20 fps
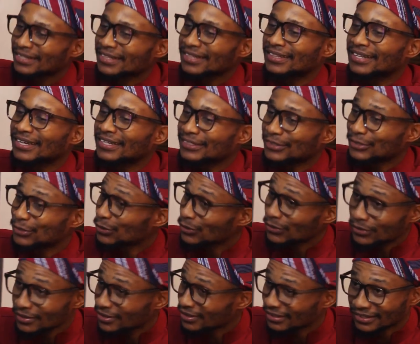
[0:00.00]
There is
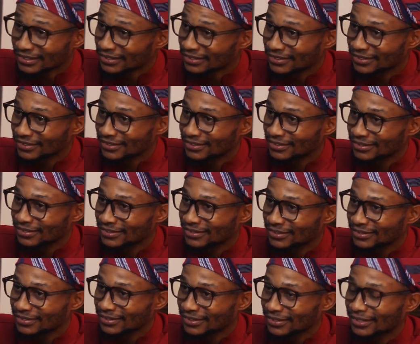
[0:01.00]
nothing
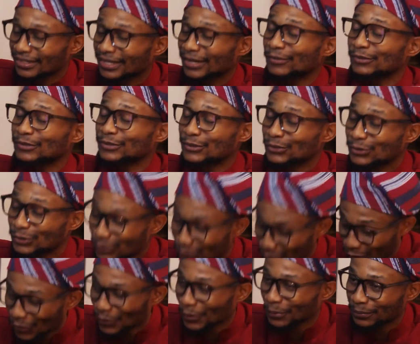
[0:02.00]
that will
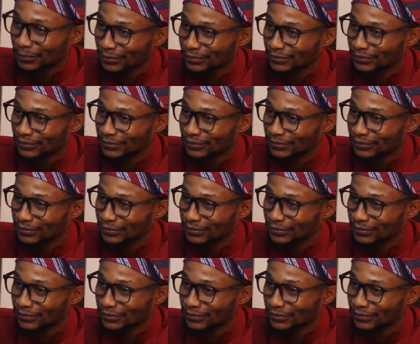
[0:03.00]
stop.